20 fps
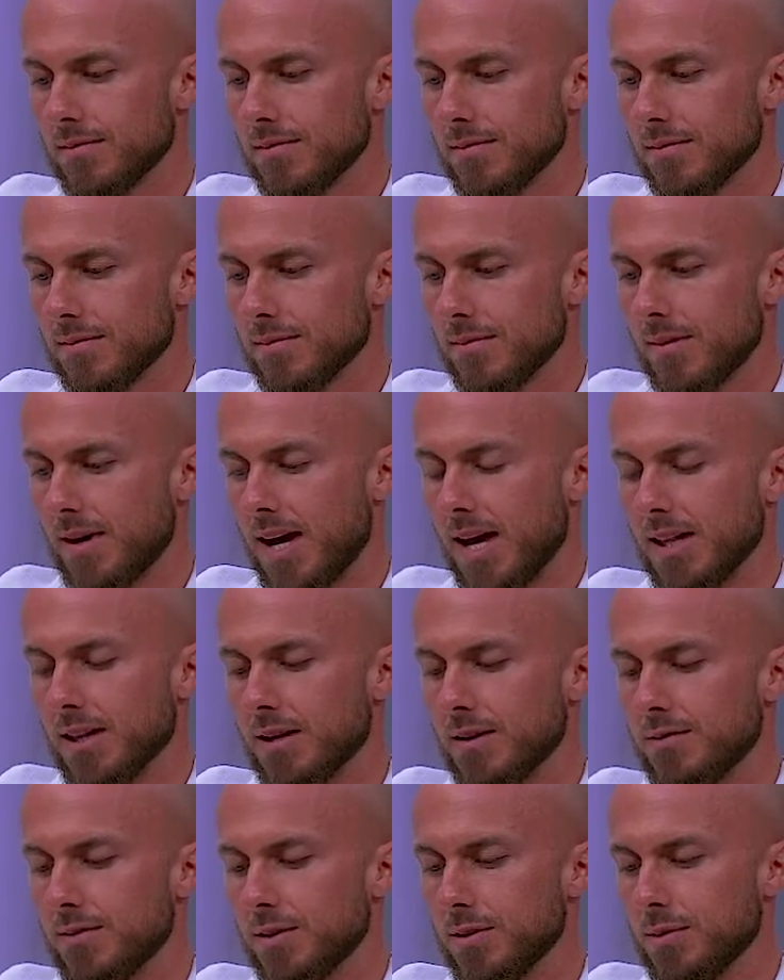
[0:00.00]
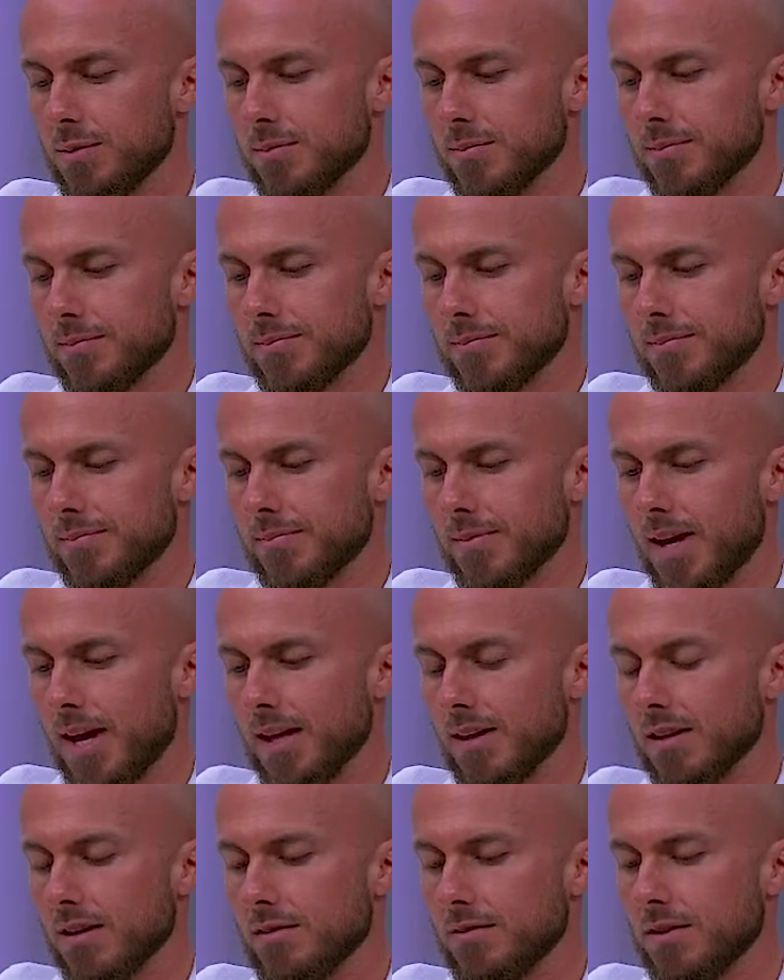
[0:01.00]
I love you. I
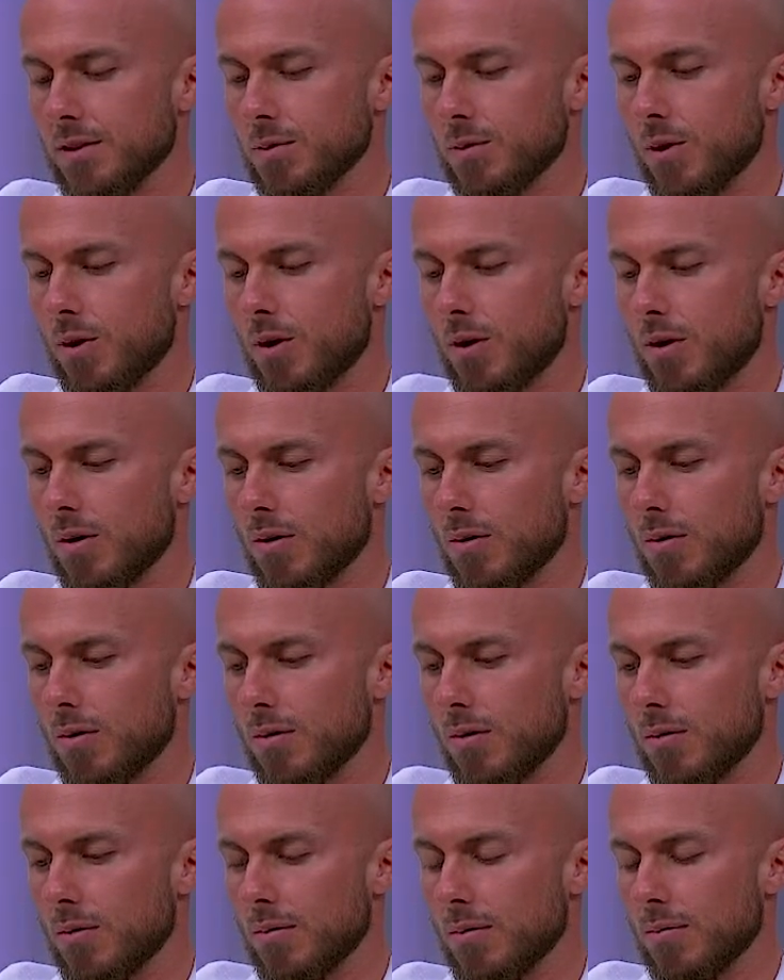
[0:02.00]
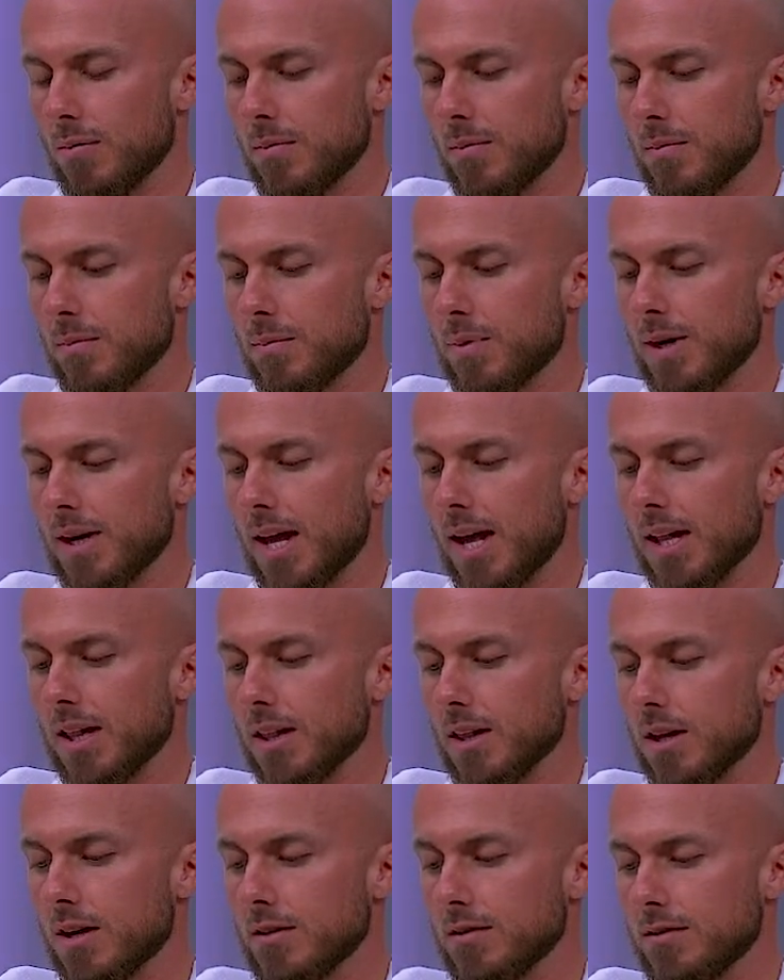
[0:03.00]
love you all, but I
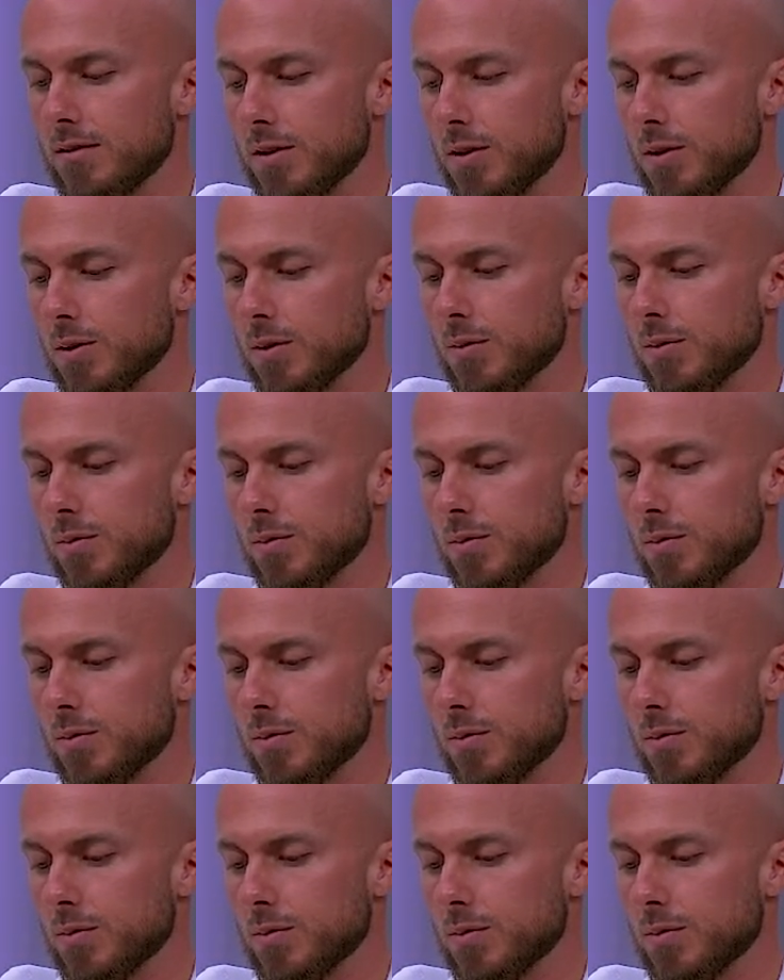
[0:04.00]
love you.